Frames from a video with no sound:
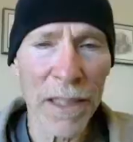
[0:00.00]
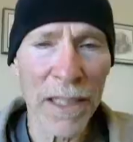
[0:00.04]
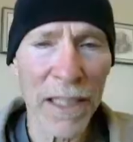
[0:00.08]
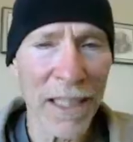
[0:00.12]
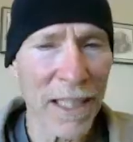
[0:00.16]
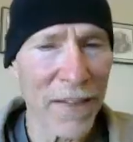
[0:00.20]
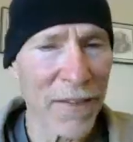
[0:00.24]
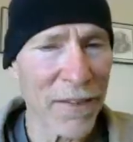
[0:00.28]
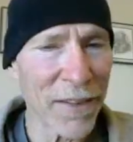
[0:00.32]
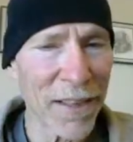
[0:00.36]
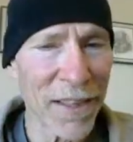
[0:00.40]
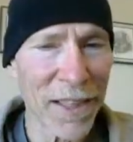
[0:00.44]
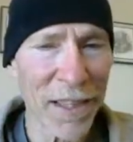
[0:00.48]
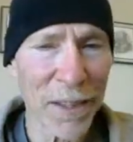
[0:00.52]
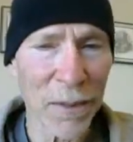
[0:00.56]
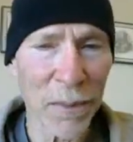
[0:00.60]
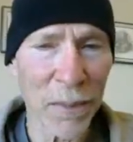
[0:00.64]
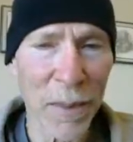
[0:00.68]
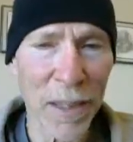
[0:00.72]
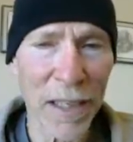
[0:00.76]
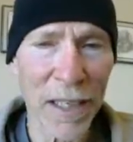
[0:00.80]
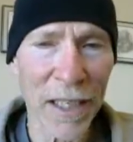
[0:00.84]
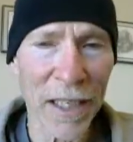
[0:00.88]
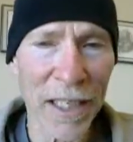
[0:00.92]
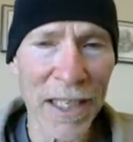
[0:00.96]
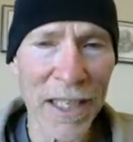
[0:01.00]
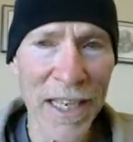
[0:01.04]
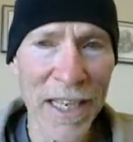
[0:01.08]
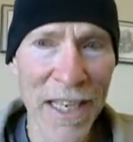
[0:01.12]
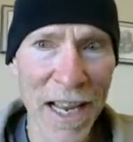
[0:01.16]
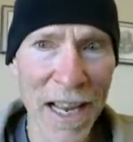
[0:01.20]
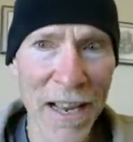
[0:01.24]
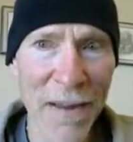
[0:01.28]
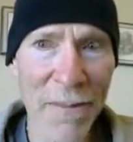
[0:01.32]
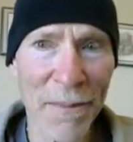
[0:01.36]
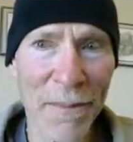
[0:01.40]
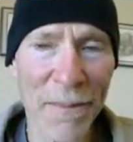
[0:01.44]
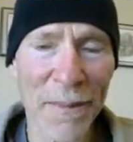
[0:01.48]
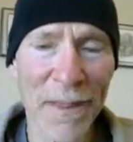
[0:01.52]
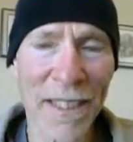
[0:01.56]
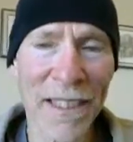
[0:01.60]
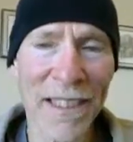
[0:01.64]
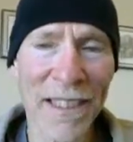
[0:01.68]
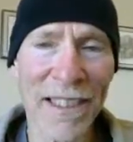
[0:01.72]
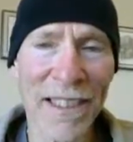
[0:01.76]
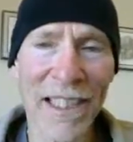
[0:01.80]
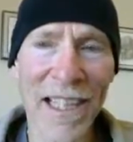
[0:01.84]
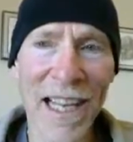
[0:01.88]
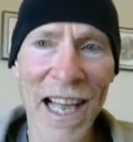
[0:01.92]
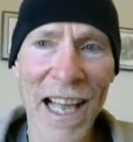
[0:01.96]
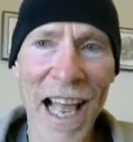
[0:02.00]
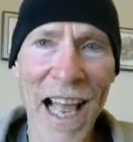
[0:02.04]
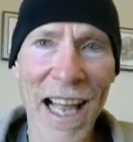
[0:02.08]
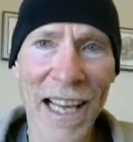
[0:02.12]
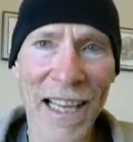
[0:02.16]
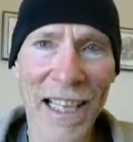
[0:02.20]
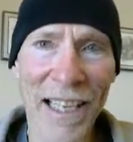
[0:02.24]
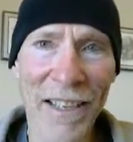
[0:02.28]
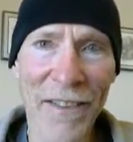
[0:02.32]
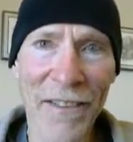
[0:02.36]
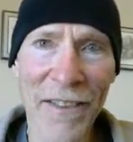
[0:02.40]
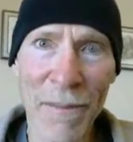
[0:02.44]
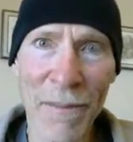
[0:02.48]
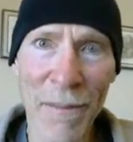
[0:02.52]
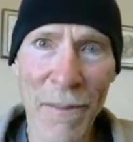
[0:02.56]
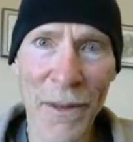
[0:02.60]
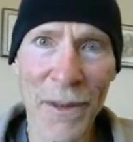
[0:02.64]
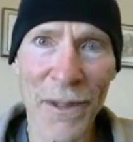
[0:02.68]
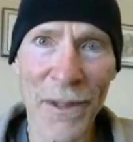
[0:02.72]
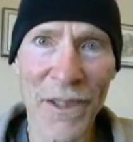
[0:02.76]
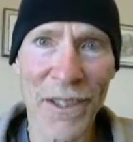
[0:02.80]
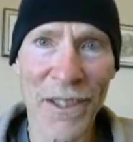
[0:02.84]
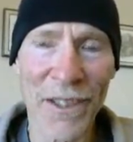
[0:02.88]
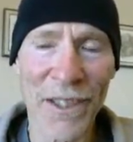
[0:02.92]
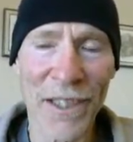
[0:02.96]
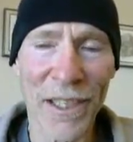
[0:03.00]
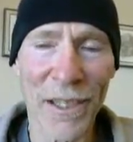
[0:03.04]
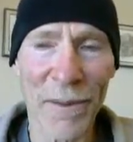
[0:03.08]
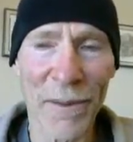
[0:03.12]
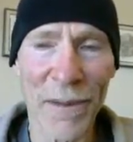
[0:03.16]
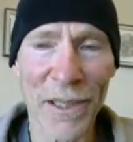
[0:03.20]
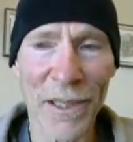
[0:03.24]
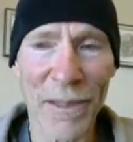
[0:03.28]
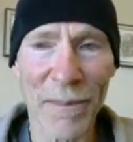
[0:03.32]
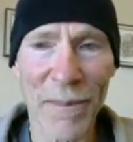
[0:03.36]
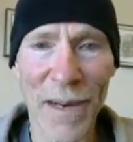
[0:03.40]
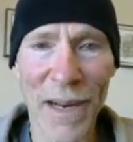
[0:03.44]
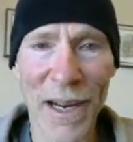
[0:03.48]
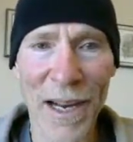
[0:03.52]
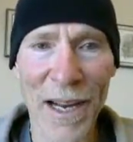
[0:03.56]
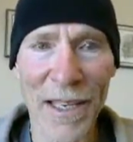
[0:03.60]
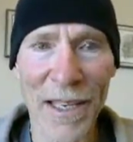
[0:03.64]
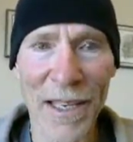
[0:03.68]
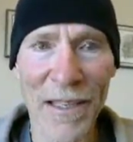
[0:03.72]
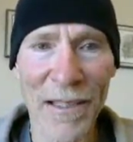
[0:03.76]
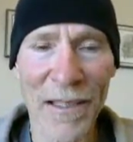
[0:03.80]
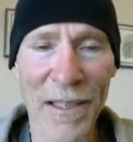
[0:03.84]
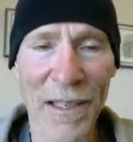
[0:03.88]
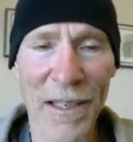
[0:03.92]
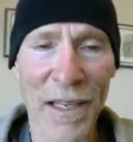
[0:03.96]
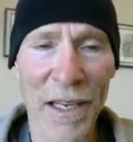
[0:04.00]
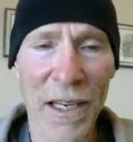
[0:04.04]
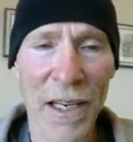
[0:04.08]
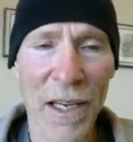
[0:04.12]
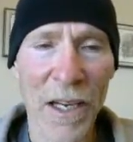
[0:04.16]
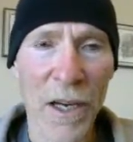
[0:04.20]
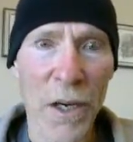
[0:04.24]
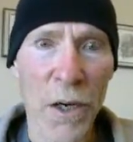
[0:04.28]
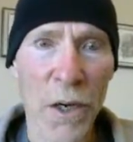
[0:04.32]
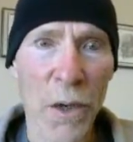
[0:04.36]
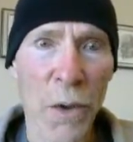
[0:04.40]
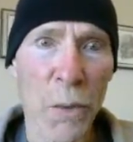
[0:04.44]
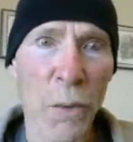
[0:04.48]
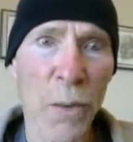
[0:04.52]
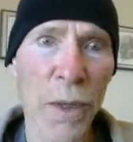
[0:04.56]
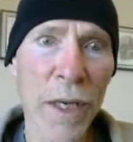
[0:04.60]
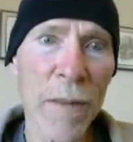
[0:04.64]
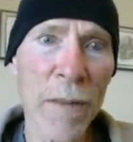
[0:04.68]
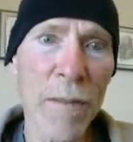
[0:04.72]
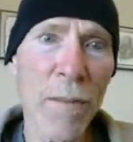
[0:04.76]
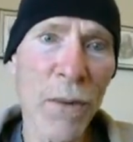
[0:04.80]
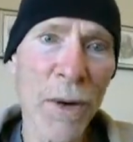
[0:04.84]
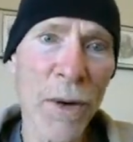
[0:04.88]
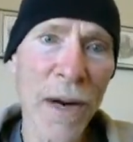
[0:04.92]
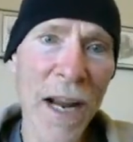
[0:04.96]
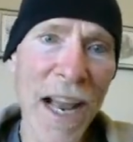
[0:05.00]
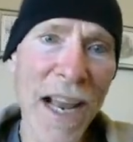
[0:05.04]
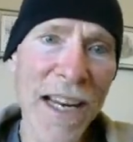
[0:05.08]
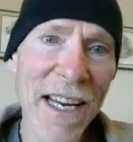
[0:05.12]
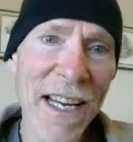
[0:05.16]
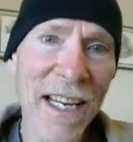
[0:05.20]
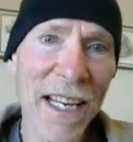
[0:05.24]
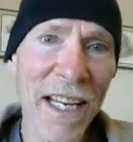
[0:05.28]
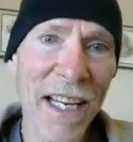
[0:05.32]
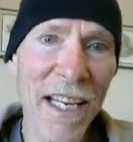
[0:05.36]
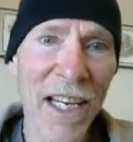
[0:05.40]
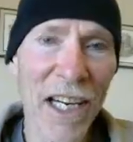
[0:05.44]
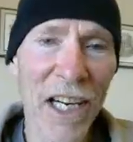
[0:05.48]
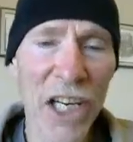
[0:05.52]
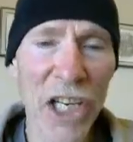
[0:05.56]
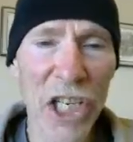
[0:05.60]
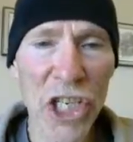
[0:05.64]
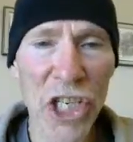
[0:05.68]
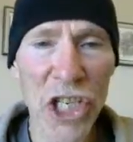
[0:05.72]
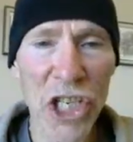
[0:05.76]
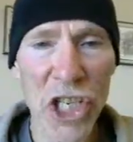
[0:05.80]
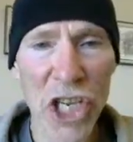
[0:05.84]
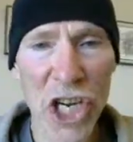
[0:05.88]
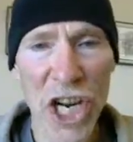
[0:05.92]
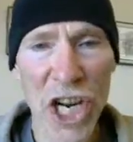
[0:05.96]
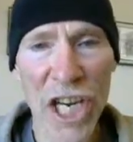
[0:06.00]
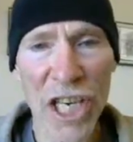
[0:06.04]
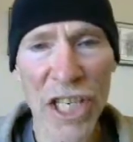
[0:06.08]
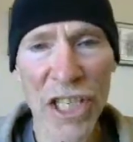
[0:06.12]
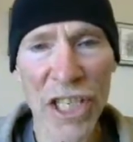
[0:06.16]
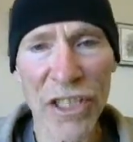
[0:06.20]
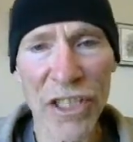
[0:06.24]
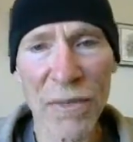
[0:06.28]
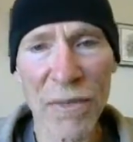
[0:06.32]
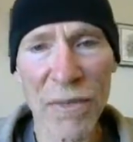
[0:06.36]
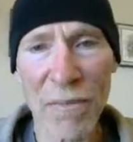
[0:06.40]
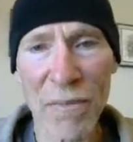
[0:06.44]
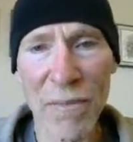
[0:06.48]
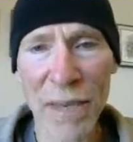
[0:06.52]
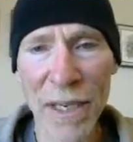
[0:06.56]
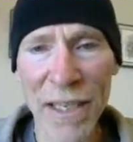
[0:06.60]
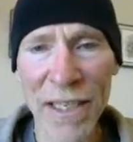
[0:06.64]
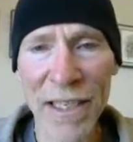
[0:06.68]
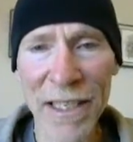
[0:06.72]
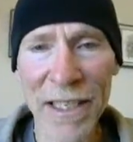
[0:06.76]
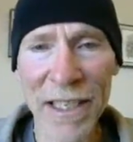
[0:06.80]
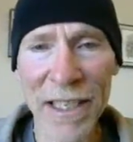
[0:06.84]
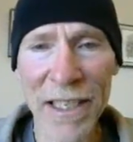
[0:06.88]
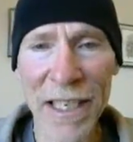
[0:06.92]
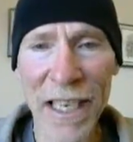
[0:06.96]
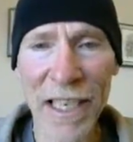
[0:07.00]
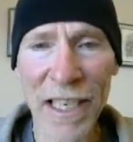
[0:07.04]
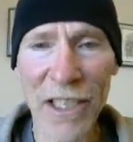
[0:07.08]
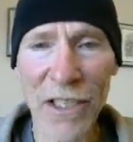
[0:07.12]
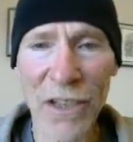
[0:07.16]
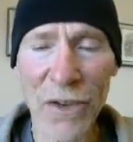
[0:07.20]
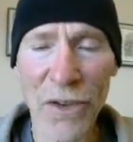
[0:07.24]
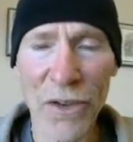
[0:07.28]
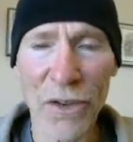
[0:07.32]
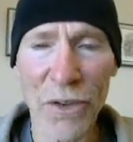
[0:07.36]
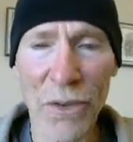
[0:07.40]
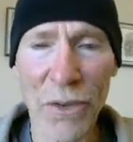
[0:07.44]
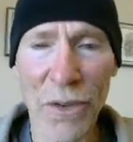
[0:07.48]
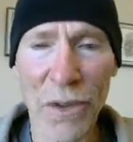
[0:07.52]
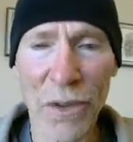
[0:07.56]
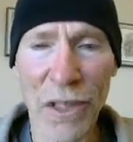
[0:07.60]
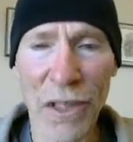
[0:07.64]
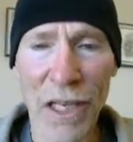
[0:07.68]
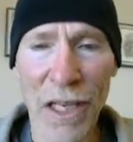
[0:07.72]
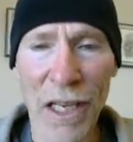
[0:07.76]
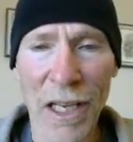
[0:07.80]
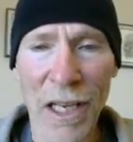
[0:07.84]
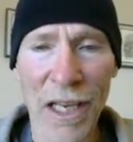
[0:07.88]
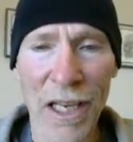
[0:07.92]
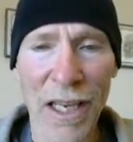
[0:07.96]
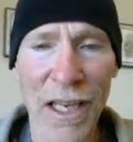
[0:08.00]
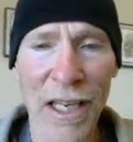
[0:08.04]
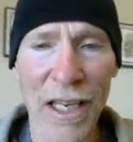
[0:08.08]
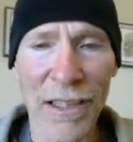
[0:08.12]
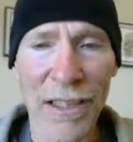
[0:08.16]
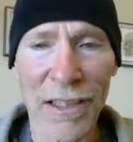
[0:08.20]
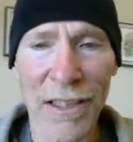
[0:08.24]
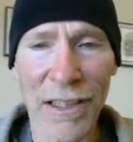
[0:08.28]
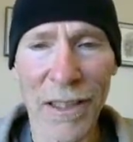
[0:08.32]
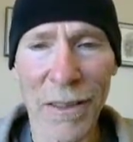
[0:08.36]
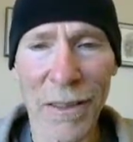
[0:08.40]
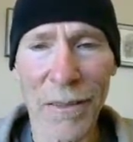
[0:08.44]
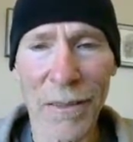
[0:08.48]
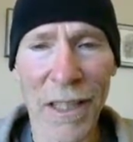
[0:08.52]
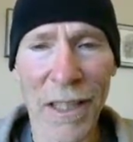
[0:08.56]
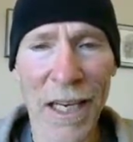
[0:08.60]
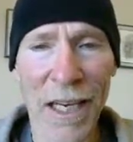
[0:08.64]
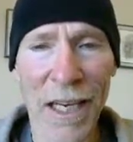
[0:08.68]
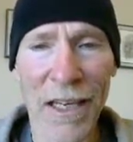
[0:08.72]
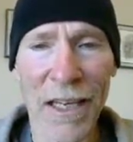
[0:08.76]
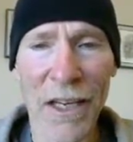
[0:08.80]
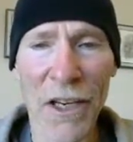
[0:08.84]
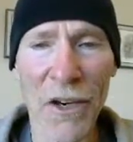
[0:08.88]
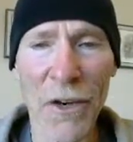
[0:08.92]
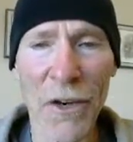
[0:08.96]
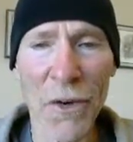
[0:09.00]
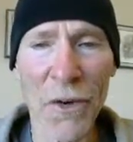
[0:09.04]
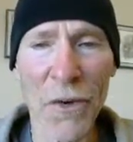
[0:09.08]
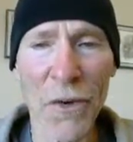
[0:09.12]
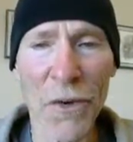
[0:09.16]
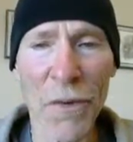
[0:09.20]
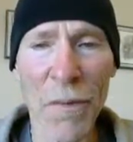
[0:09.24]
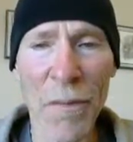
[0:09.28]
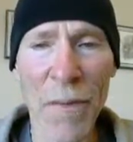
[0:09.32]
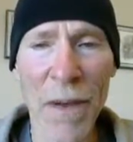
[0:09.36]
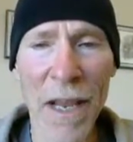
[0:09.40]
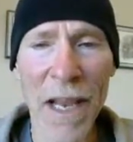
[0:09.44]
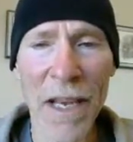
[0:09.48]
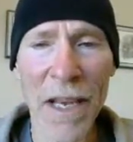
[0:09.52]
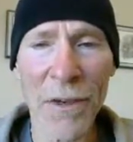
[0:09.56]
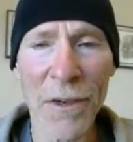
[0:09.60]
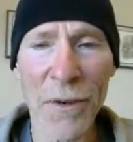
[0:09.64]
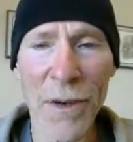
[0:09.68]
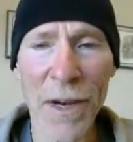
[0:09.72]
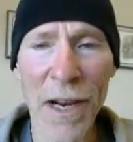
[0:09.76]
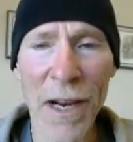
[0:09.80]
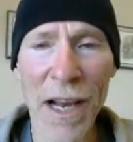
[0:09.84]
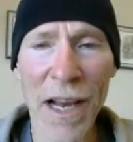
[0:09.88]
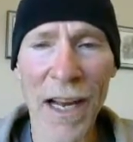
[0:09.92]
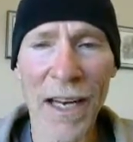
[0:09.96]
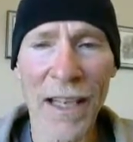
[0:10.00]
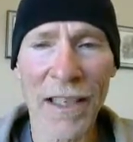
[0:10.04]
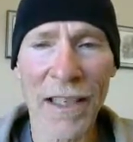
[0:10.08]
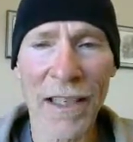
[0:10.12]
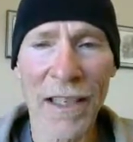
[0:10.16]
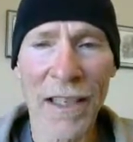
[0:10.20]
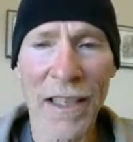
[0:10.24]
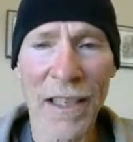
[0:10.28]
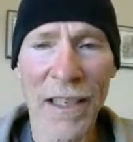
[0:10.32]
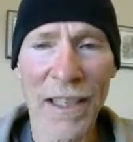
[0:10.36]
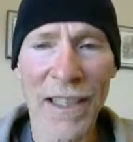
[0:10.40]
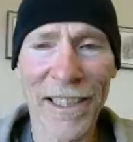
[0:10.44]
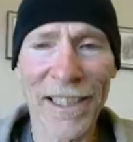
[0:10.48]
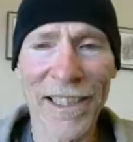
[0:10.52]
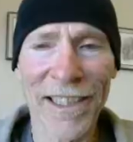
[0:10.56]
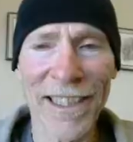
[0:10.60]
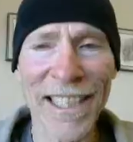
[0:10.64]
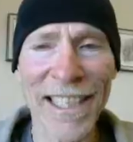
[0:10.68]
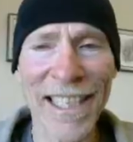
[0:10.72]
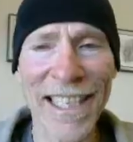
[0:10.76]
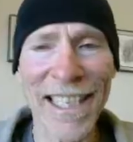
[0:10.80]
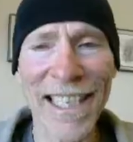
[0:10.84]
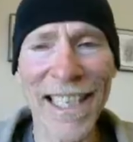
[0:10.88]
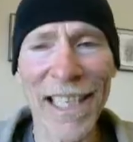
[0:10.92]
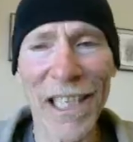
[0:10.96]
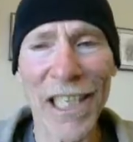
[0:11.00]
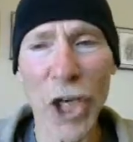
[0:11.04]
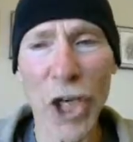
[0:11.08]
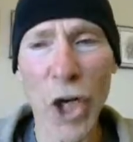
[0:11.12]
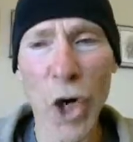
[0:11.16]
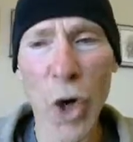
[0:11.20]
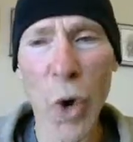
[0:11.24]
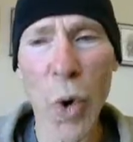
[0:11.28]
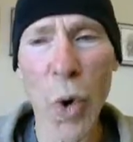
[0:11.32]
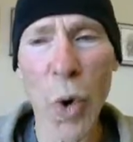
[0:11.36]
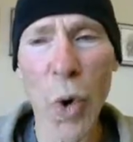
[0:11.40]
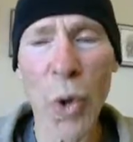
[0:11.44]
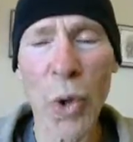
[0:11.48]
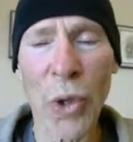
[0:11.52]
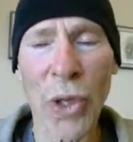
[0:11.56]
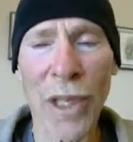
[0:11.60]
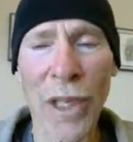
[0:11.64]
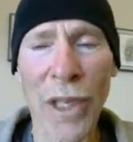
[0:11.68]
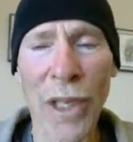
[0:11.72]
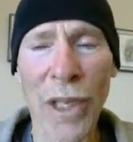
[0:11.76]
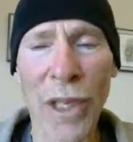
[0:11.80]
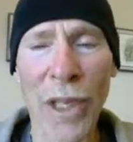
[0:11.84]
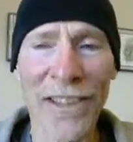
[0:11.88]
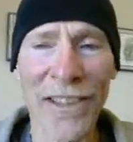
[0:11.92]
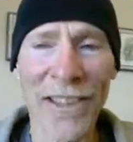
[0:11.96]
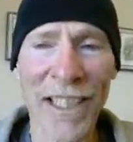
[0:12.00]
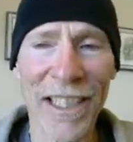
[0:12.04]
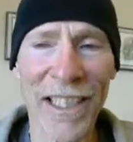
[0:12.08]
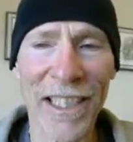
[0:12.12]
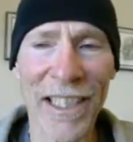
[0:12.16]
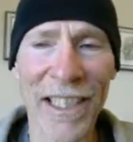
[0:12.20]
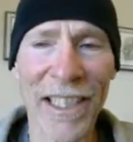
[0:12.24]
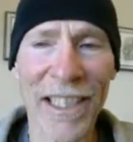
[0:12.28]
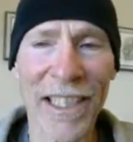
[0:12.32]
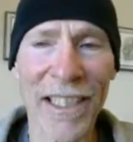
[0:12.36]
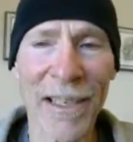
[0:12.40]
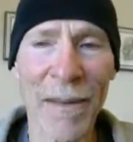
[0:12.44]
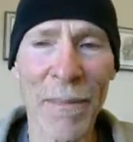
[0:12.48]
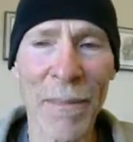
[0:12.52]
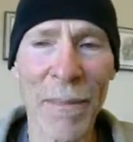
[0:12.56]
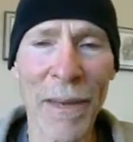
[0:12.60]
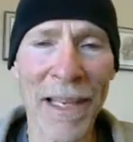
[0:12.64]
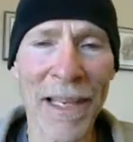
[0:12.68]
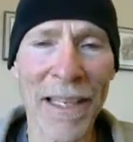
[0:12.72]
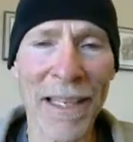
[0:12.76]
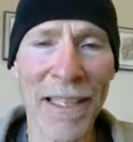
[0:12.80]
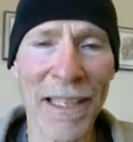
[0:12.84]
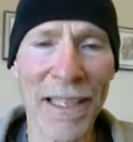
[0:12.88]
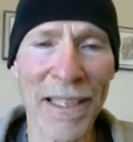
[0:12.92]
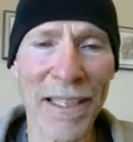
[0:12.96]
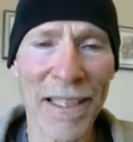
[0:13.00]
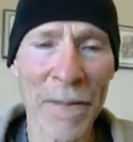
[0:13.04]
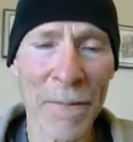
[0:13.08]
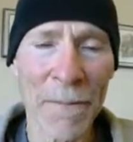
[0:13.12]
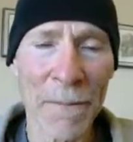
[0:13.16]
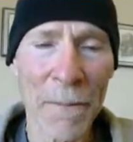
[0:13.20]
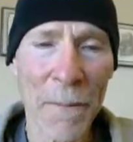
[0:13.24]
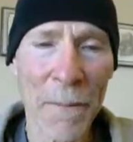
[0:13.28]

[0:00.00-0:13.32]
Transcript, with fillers: even as we condemn its lack of emergency response, rebranding an unchanged business as usual as some kind of new patriotic, clean coal energy independence,